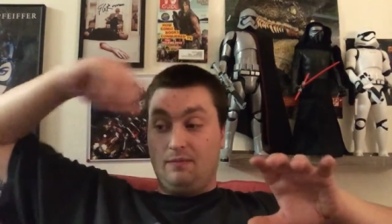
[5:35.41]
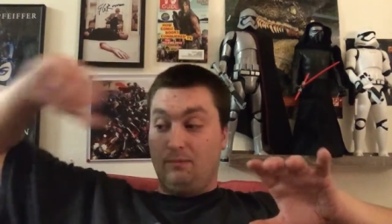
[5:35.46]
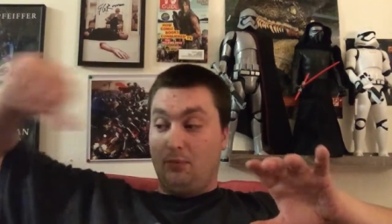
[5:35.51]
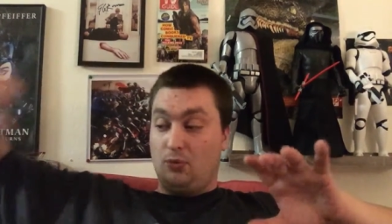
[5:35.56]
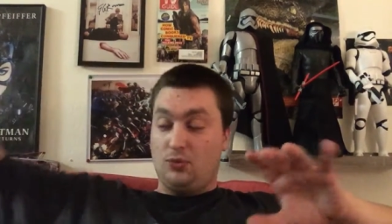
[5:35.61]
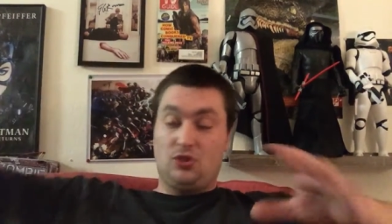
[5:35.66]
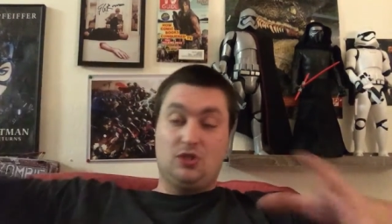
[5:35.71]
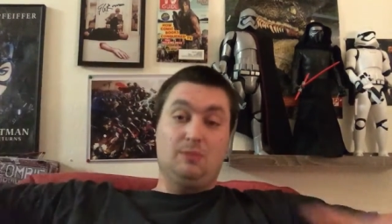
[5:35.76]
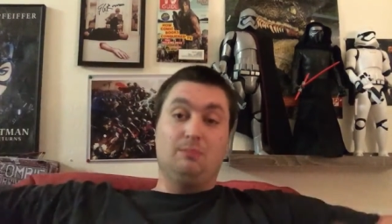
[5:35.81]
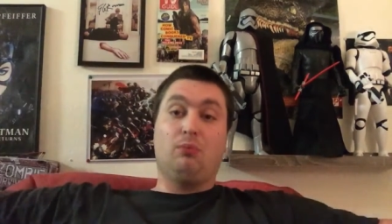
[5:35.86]

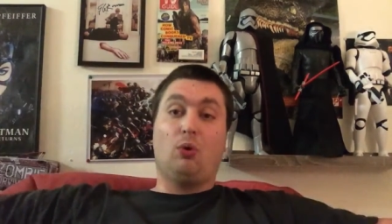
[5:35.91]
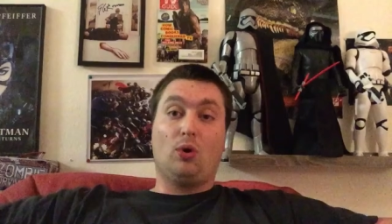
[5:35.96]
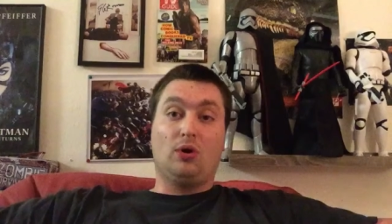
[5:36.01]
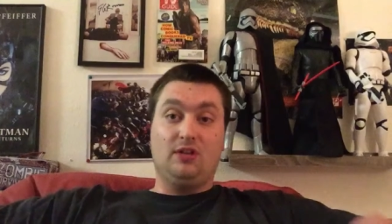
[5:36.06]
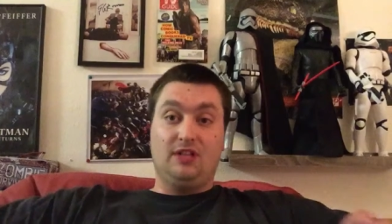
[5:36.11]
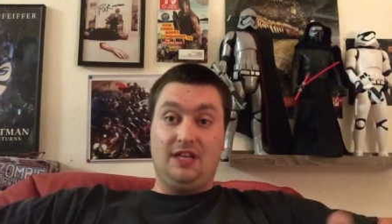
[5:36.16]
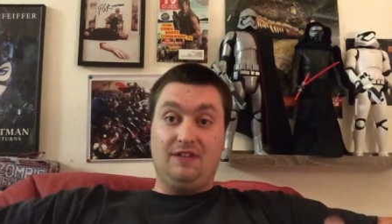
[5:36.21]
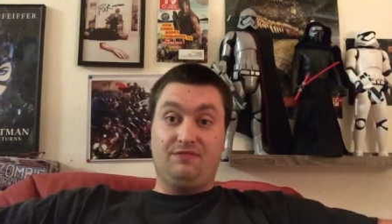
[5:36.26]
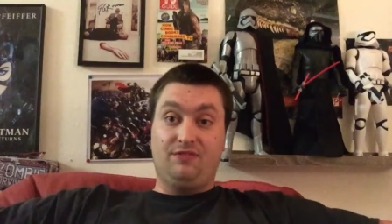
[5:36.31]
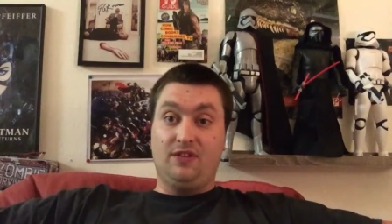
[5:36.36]
most
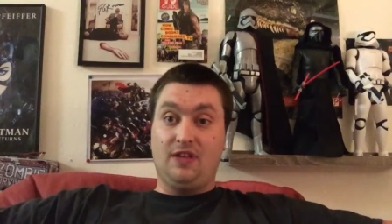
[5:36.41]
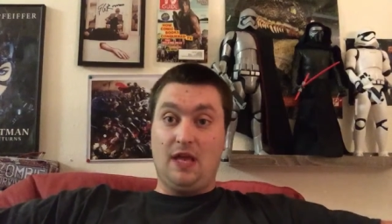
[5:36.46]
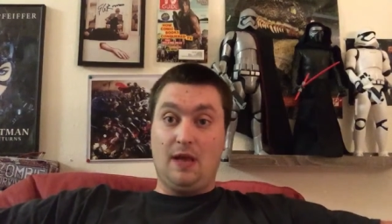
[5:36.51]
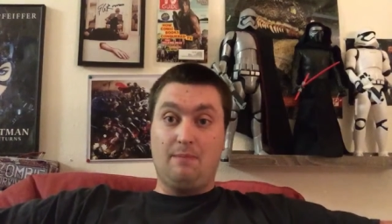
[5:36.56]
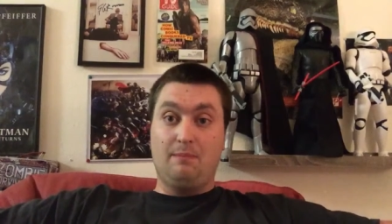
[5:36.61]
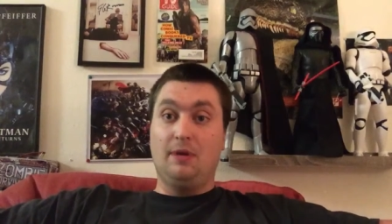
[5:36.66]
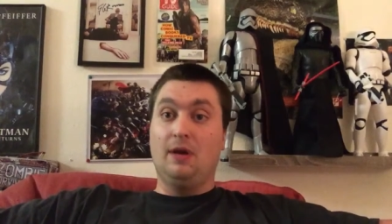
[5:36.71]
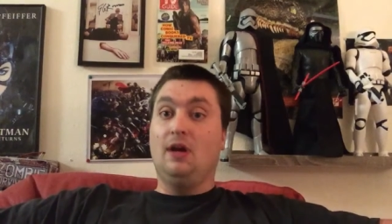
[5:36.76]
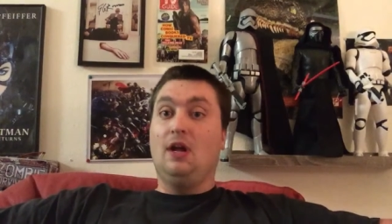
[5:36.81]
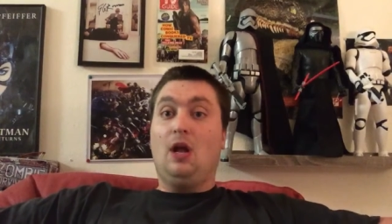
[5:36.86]
importantly for
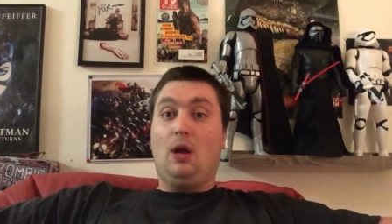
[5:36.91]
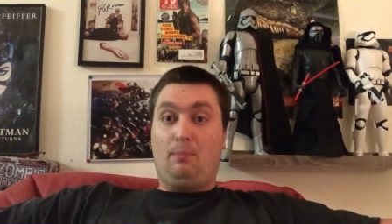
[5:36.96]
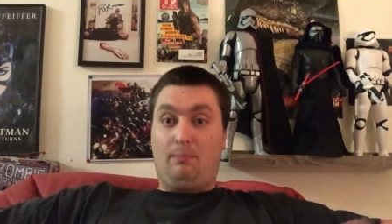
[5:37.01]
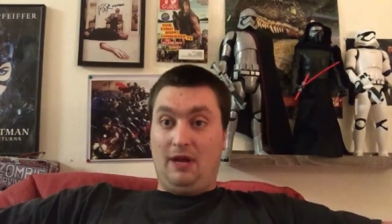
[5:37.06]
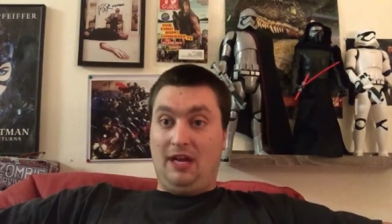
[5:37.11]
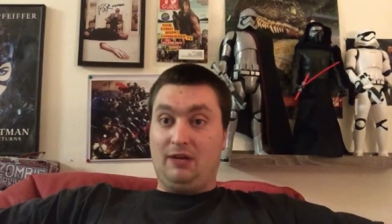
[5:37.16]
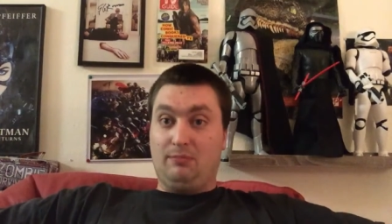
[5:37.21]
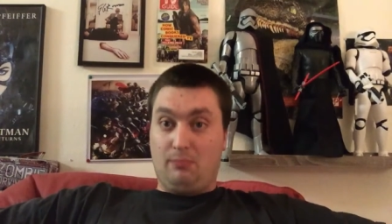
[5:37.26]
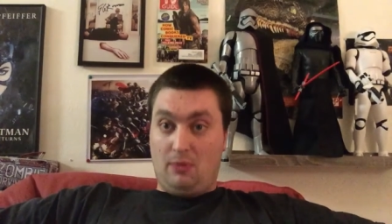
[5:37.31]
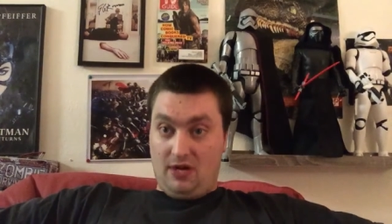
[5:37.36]
them,
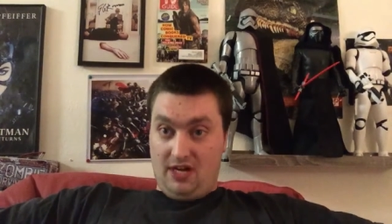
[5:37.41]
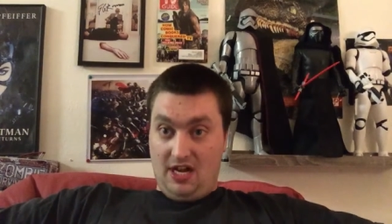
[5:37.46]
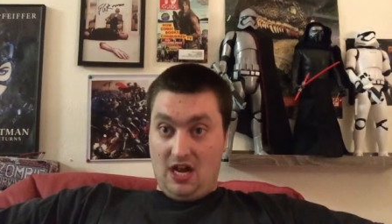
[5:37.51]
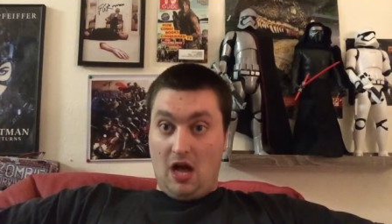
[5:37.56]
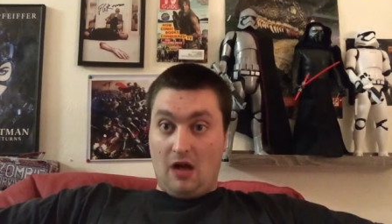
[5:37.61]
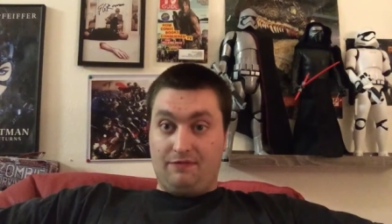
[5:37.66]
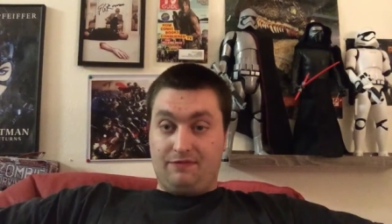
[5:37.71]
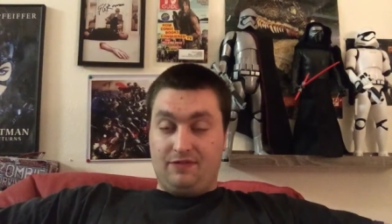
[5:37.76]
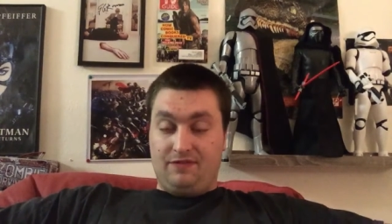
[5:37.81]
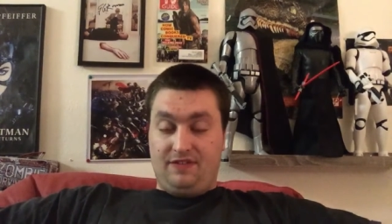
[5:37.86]
make money
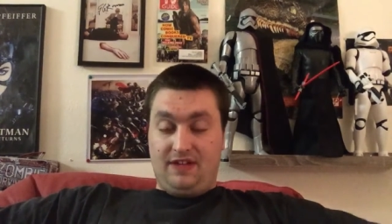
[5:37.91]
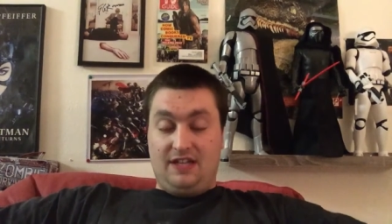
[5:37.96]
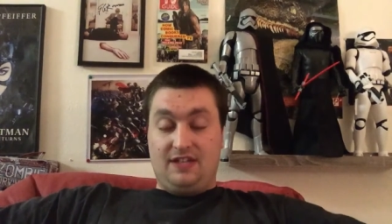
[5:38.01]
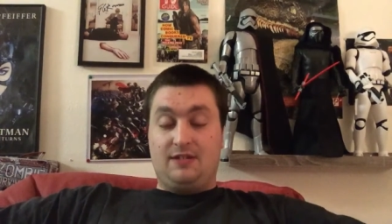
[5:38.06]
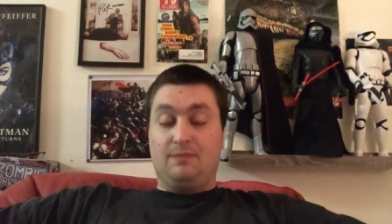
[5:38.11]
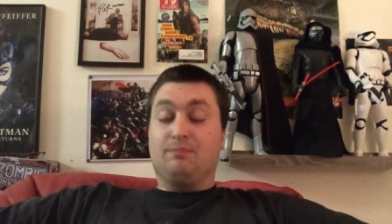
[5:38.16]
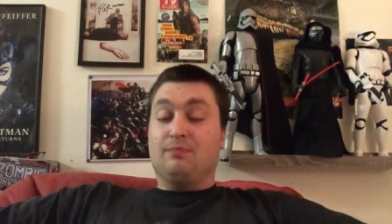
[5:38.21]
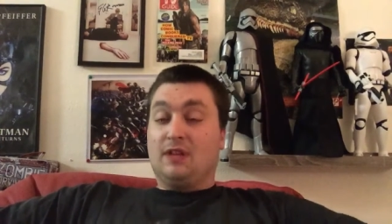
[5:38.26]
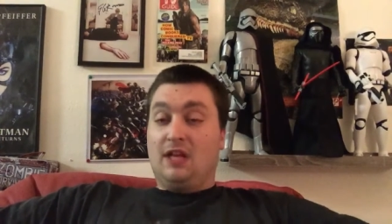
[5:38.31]
off of it.